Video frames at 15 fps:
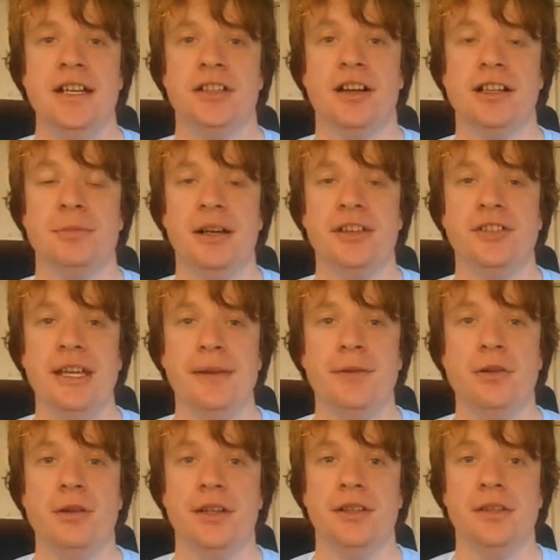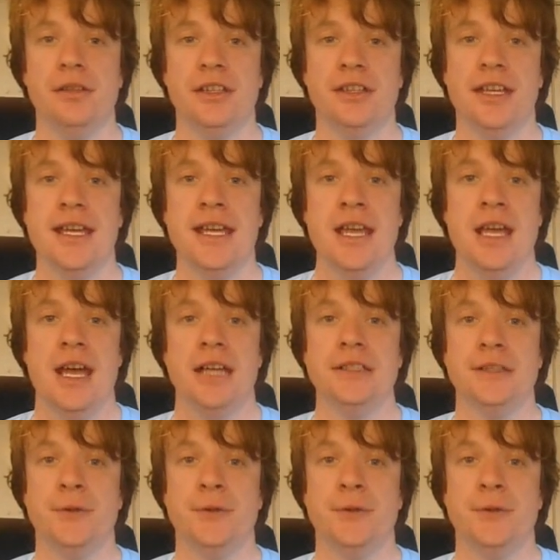directed by Stefan Rasowitzki, and this